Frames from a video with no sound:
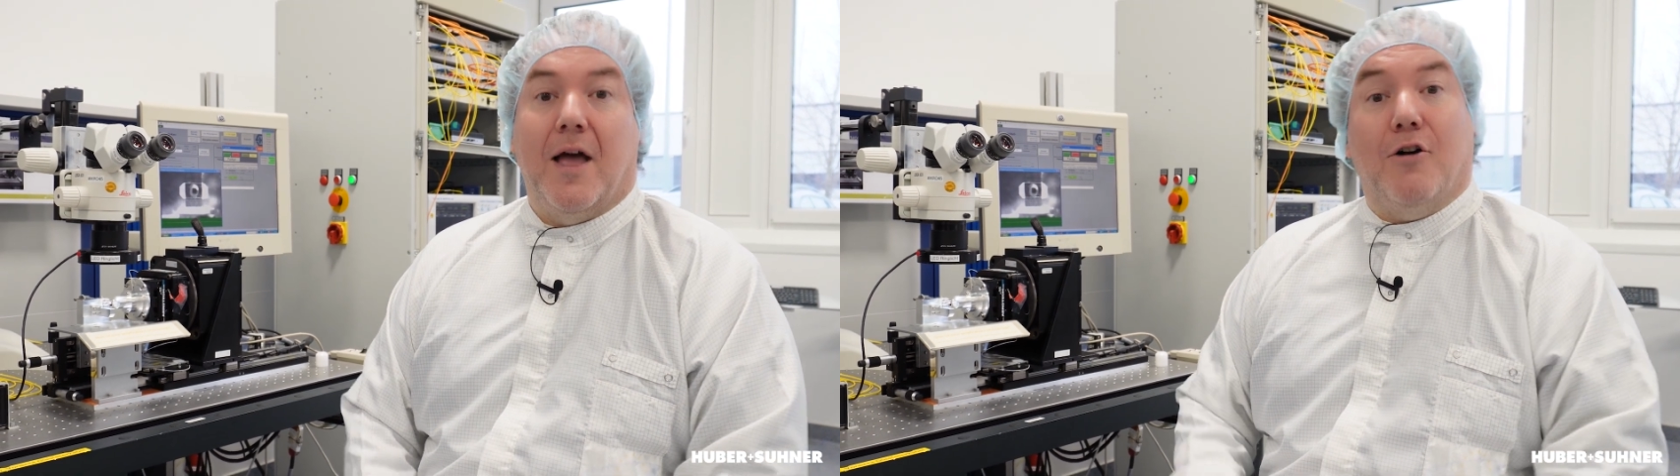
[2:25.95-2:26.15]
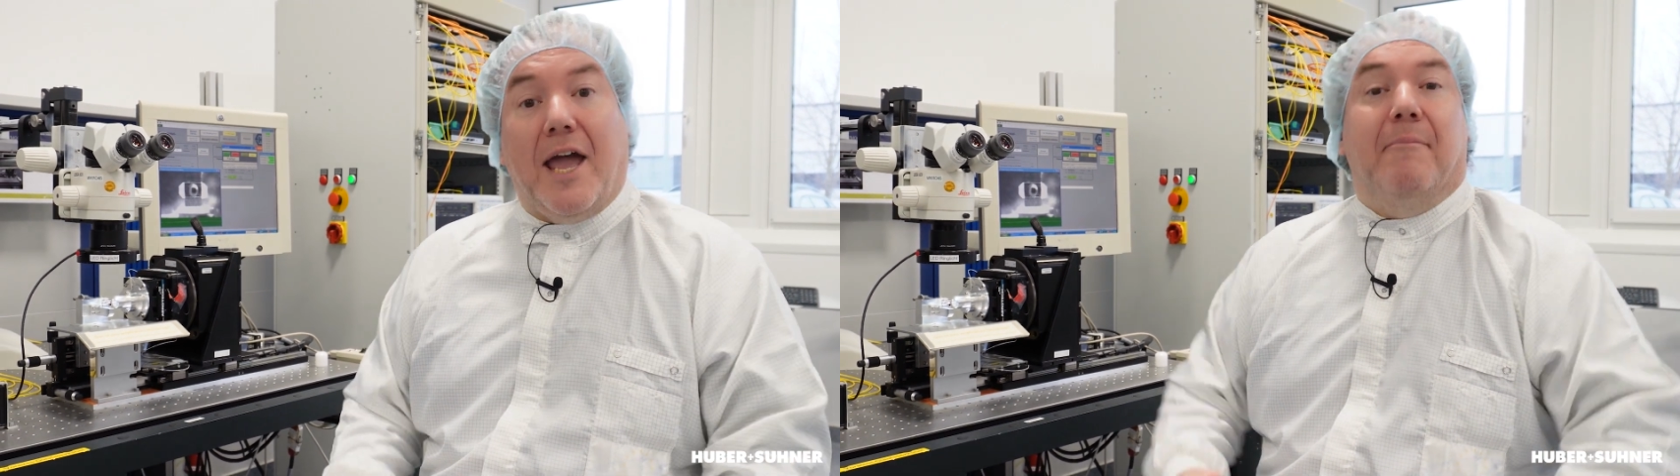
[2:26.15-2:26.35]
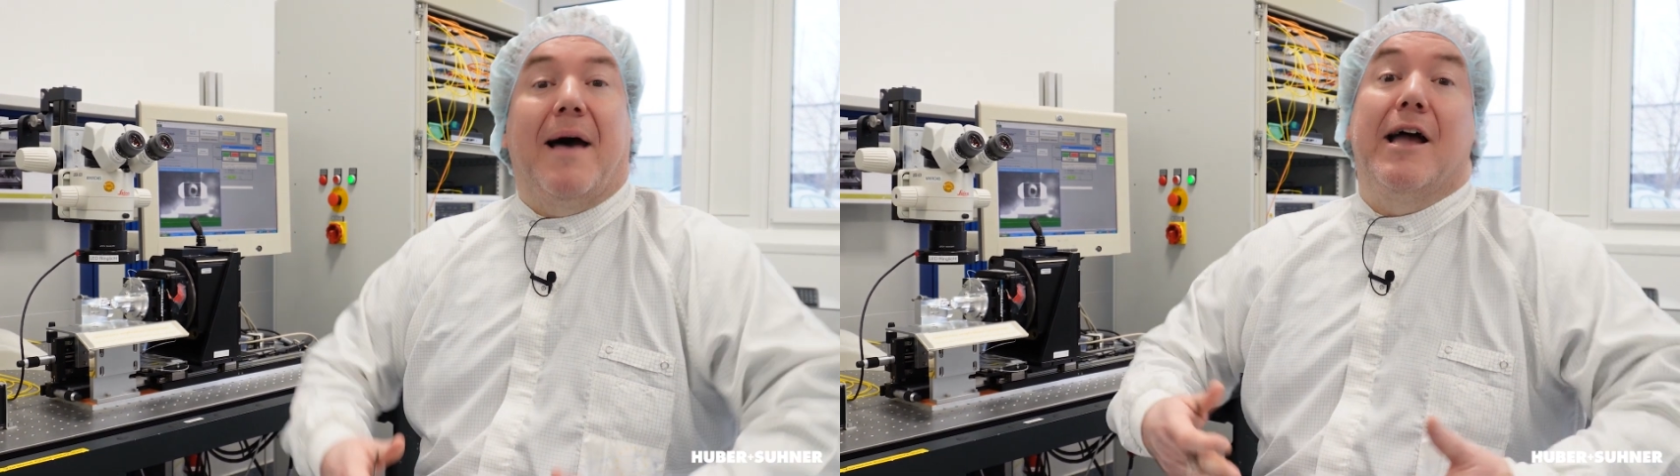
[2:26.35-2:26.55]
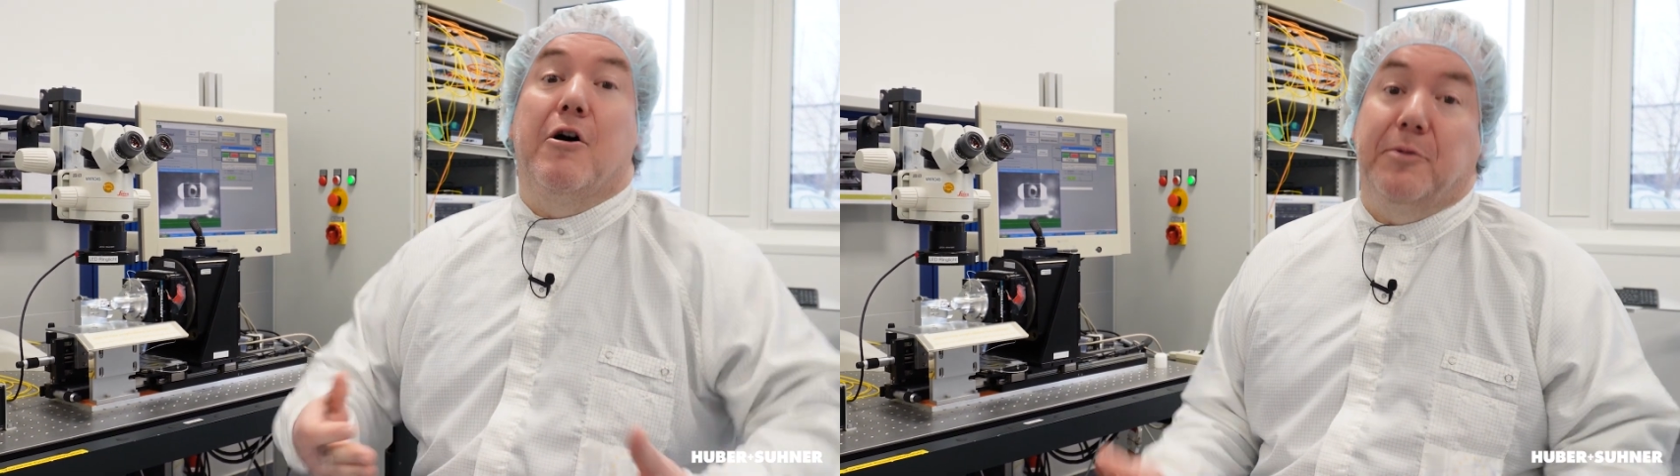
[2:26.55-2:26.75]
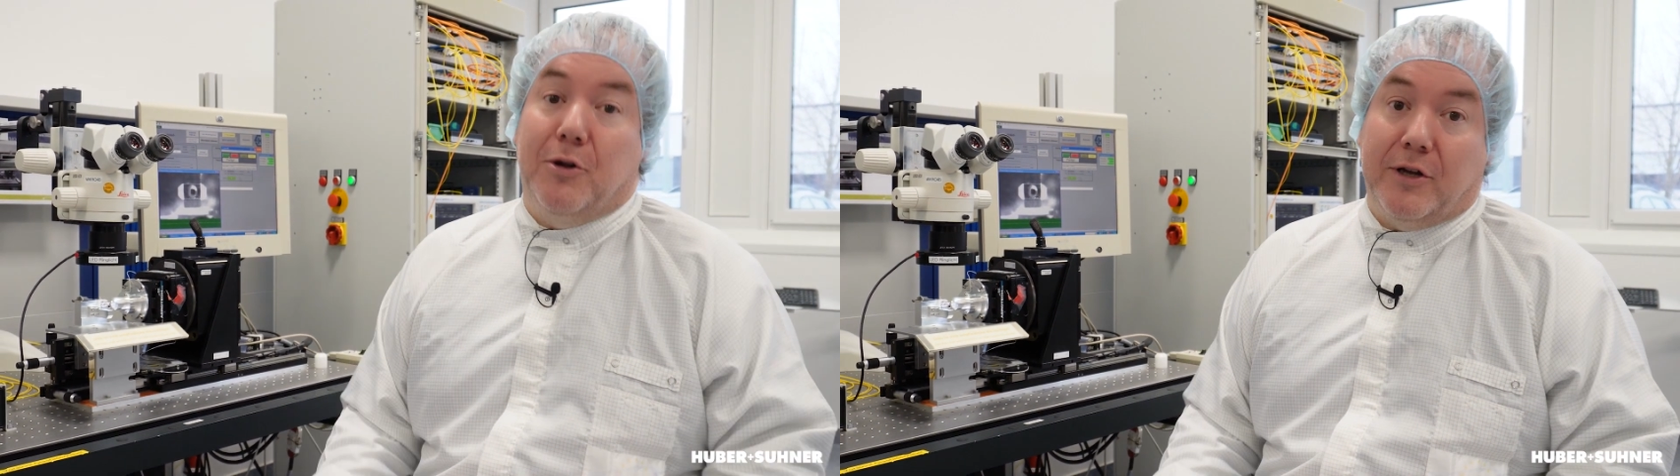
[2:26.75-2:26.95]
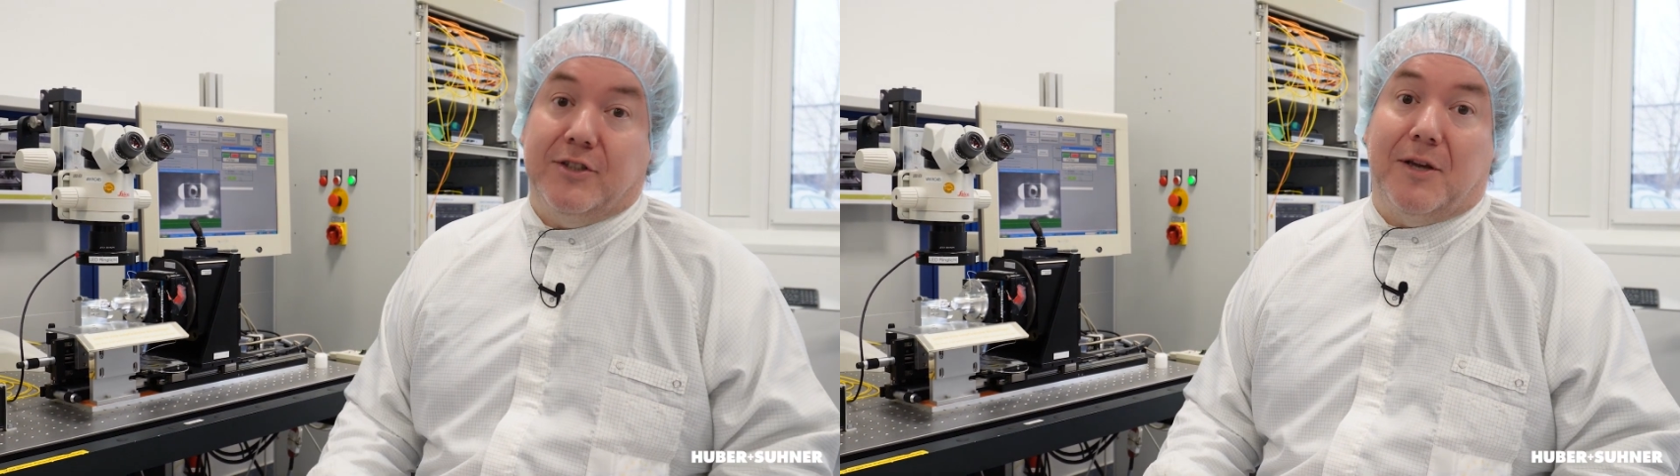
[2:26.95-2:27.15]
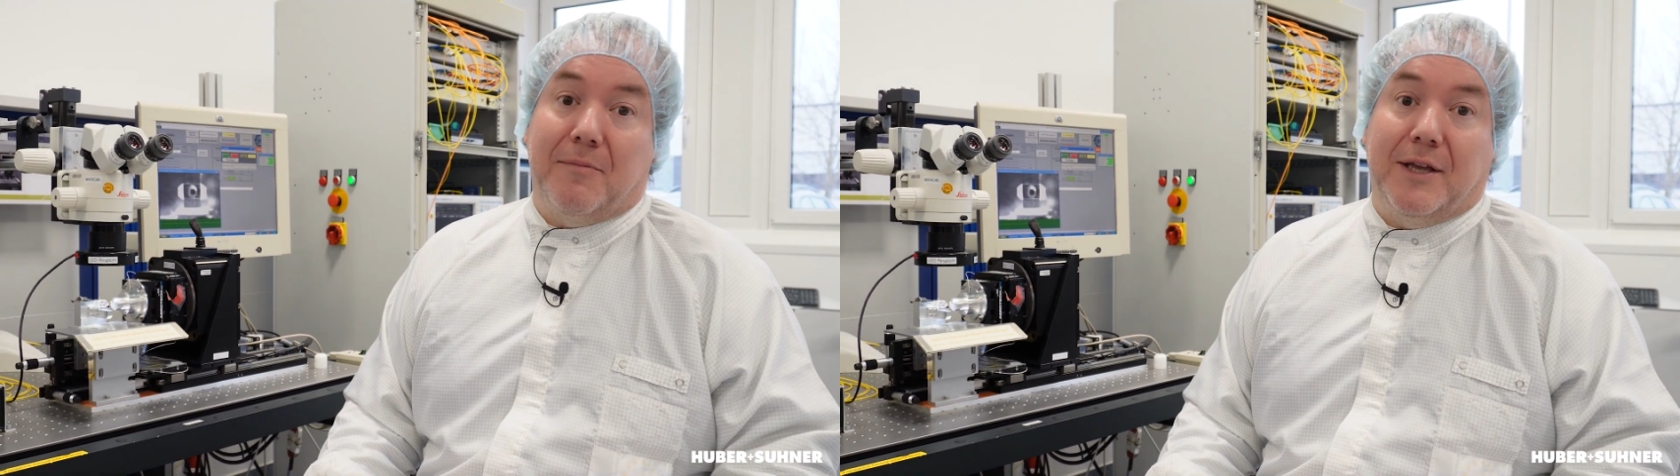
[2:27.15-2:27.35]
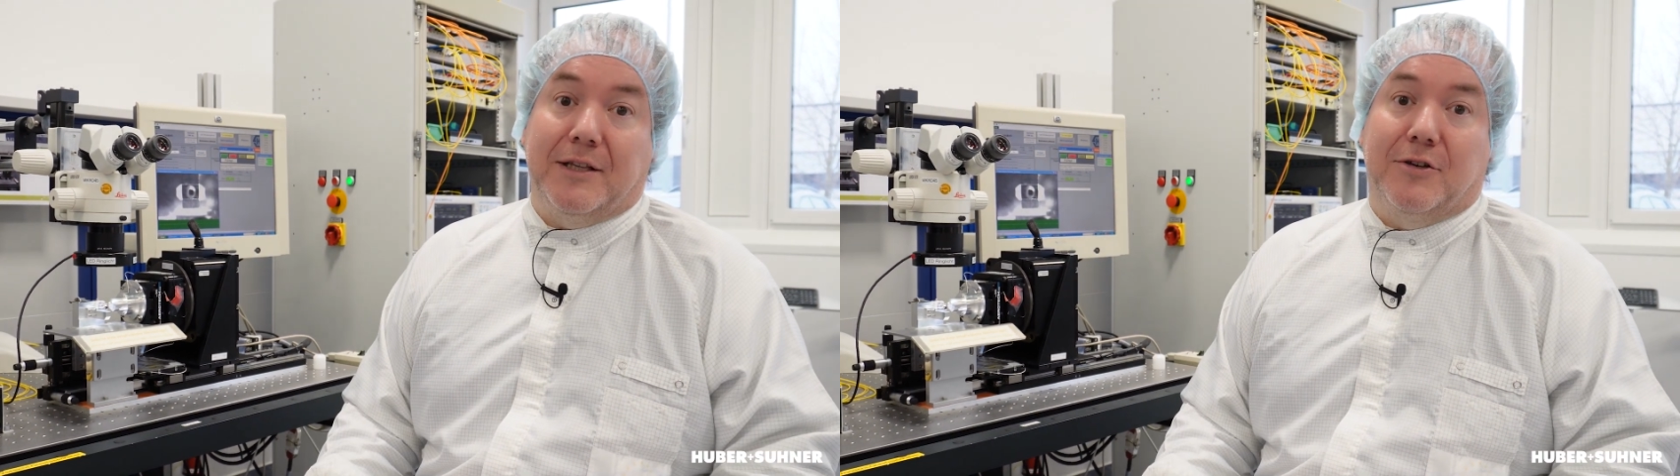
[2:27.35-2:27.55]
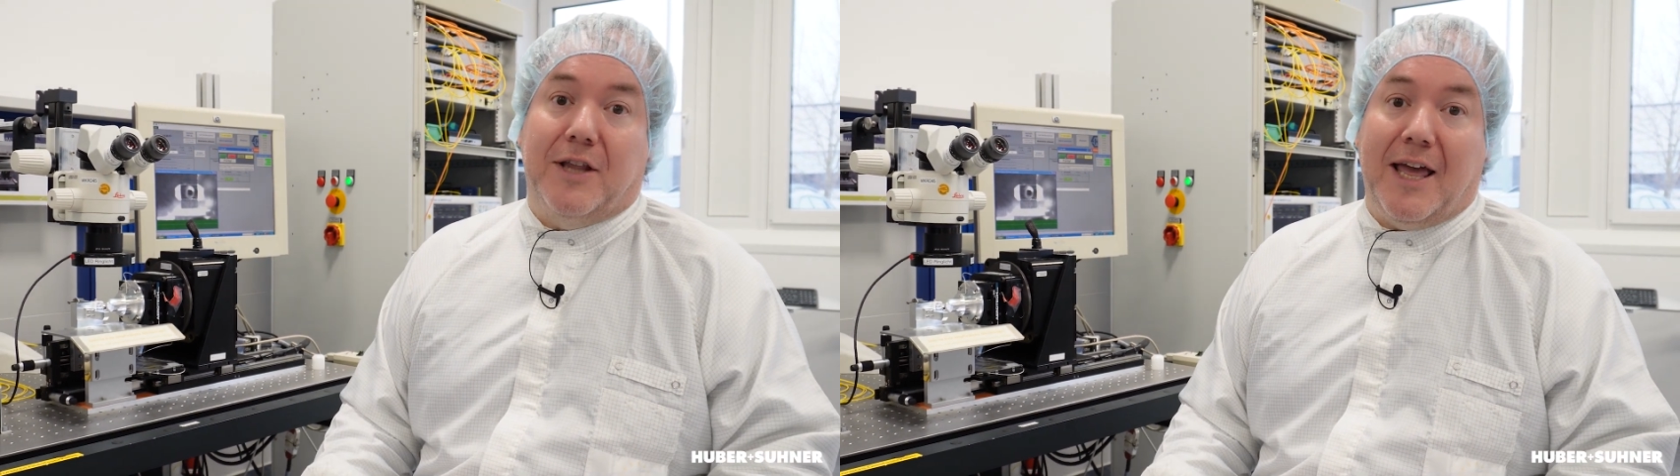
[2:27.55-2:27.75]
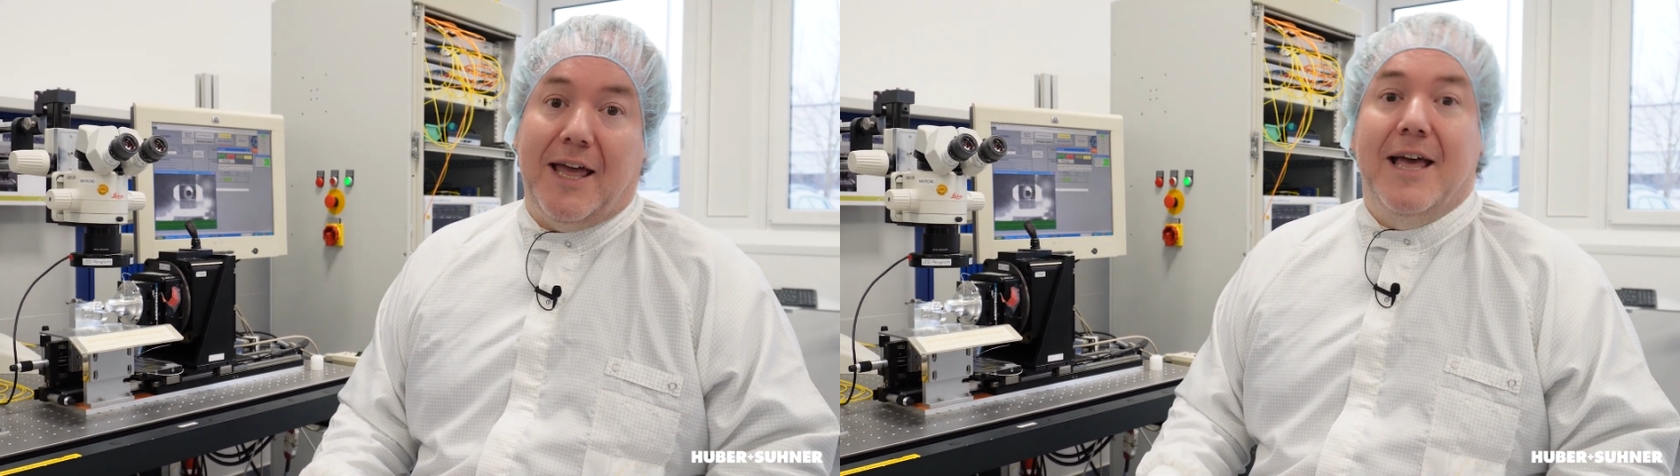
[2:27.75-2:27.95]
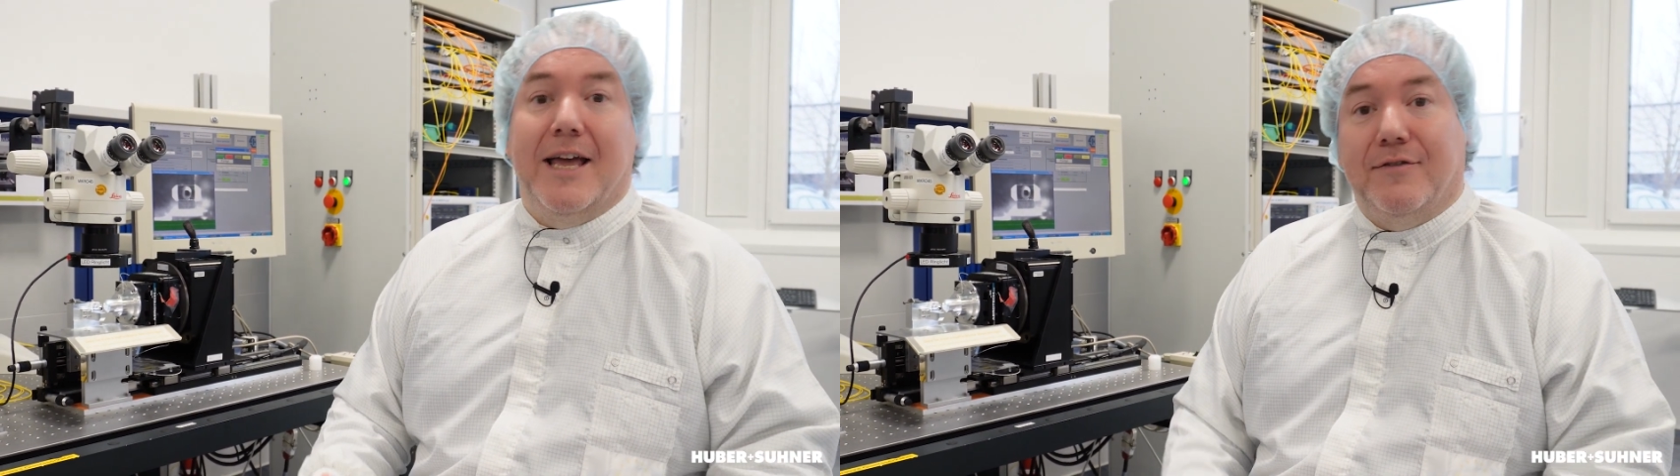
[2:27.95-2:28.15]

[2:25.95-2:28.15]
Okay, I hope you learned something today.